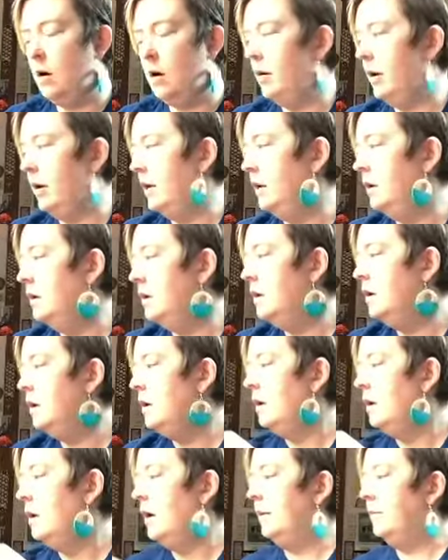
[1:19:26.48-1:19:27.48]
going.
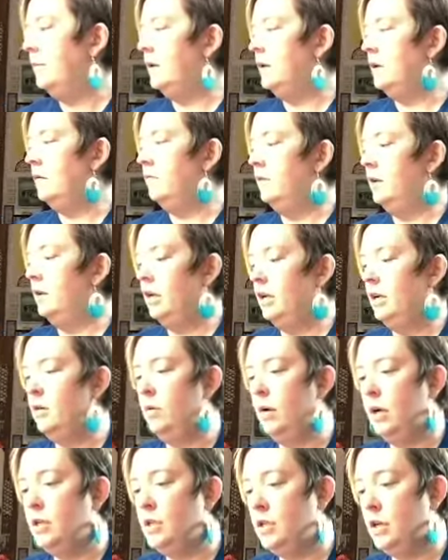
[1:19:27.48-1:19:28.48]
I'm gonna really
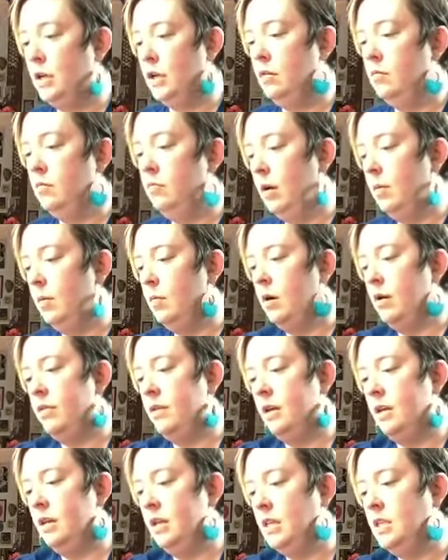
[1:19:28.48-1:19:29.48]
quick show you one more
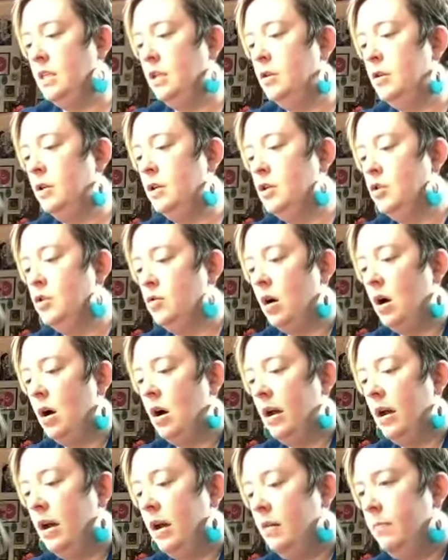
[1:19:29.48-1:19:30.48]
thing that you can draw
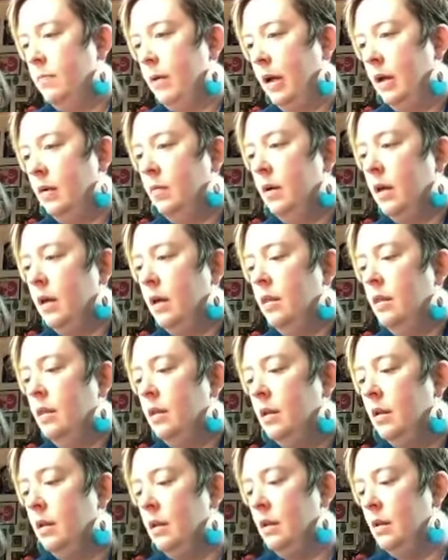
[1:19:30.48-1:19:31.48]
and paint with.
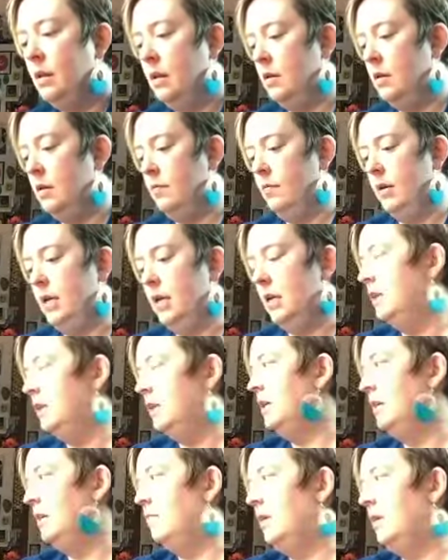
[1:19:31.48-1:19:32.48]

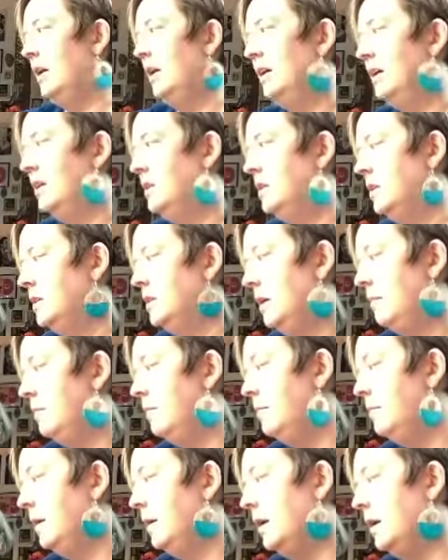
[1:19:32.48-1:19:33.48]
We're not getting to the
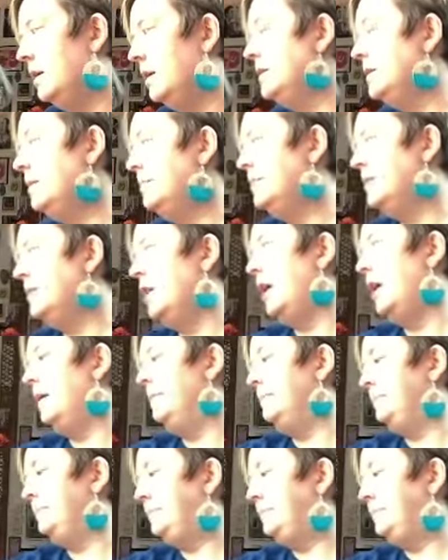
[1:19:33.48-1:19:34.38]
combo markers, I'm sorry.